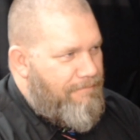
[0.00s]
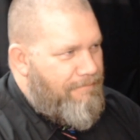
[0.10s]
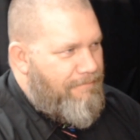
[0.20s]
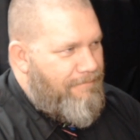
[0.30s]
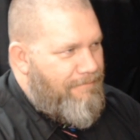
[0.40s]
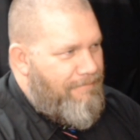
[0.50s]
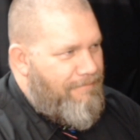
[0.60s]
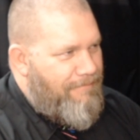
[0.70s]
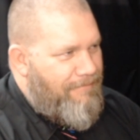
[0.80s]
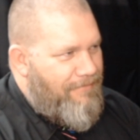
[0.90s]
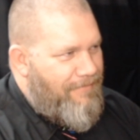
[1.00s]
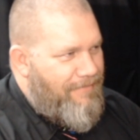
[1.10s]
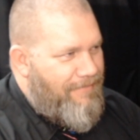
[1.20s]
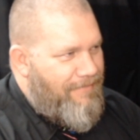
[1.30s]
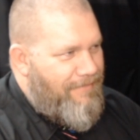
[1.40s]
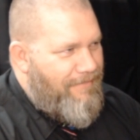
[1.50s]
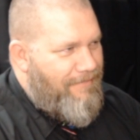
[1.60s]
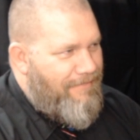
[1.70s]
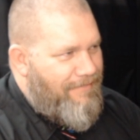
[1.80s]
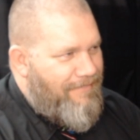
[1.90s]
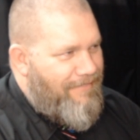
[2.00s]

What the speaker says: This person isn't speaking.